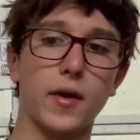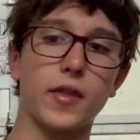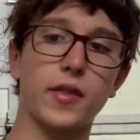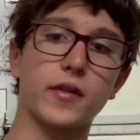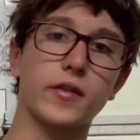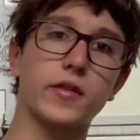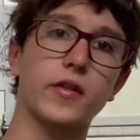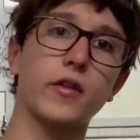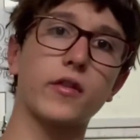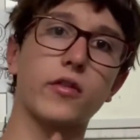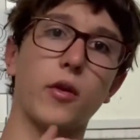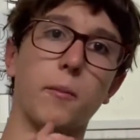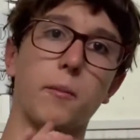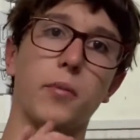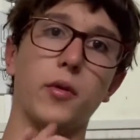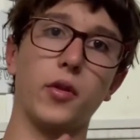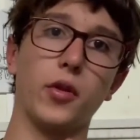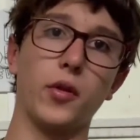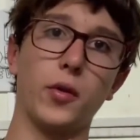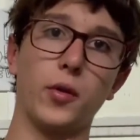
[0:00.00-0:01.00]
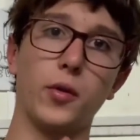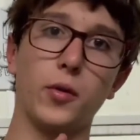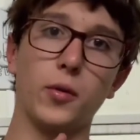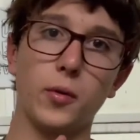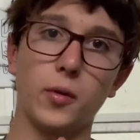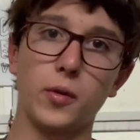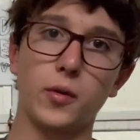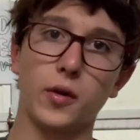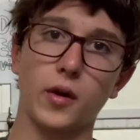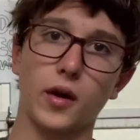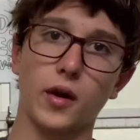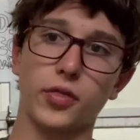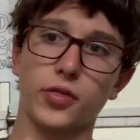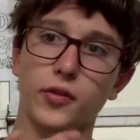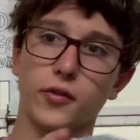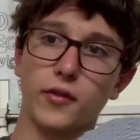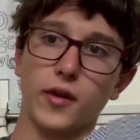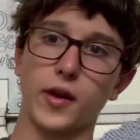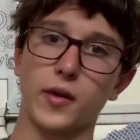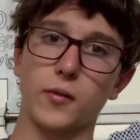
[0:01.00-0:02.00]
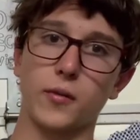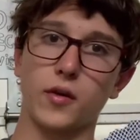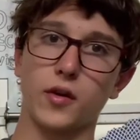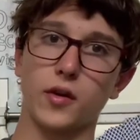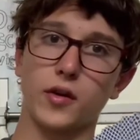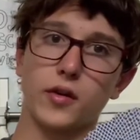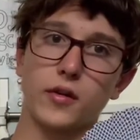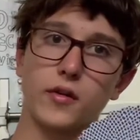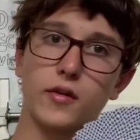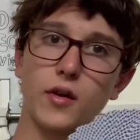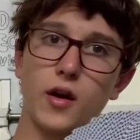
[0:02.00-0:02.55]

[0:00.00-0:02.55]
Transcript: this is the blue, not the red one.